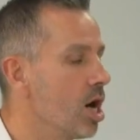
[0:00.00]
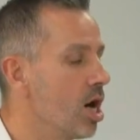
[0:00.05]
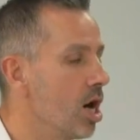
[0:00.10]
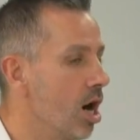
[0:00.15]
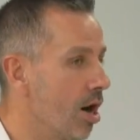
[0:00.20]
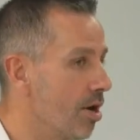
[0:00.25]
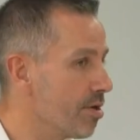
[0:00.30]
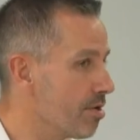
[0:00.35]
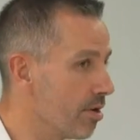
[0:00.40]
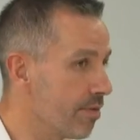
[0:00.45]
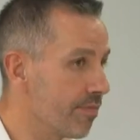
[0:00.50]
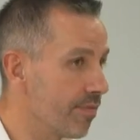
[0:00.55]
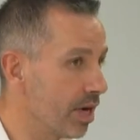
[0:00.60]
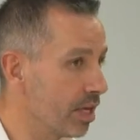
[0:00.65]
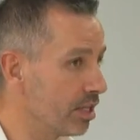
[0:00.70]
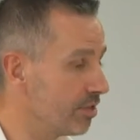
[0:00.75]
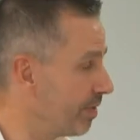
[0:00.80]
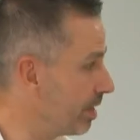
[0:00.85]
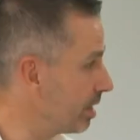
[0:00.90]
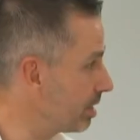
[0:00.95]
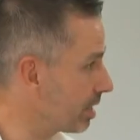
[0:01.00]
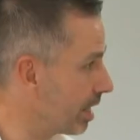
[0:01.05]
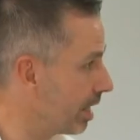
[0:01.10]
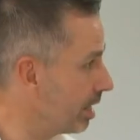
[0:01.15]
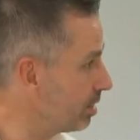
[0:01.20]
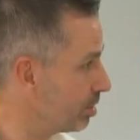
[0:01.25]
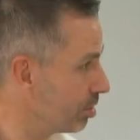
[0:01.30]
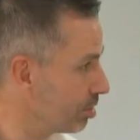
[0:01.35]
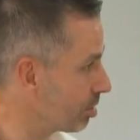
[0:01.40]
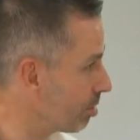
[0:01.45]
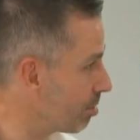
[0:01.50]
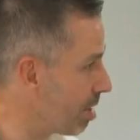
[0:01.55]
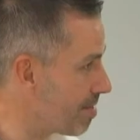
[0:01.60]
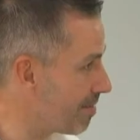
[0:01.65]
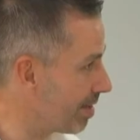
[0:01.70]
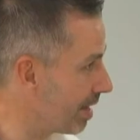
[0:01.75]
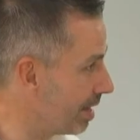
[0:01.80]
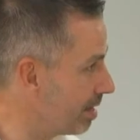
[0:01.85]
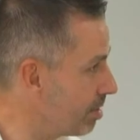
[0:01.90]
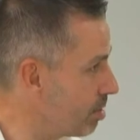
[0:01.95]
are their fresh-faced kids just
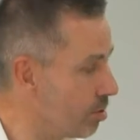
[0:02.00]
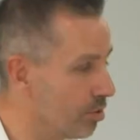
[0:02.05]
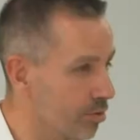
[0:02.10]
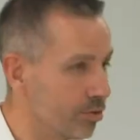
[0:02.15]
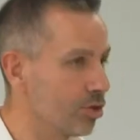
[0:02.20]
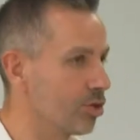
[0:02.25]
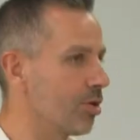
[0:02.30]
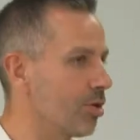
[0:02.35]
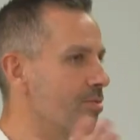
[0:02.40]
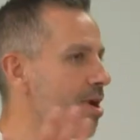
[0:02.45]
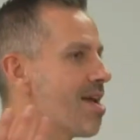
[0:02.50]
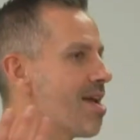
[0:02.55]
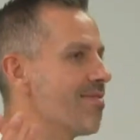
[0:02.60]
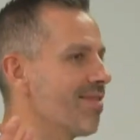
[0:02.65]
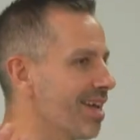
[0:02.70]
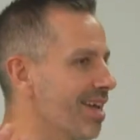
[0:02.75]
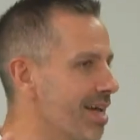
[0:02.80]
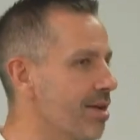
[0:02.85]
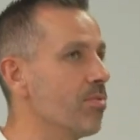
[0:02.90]
arriving in, who are just arriving in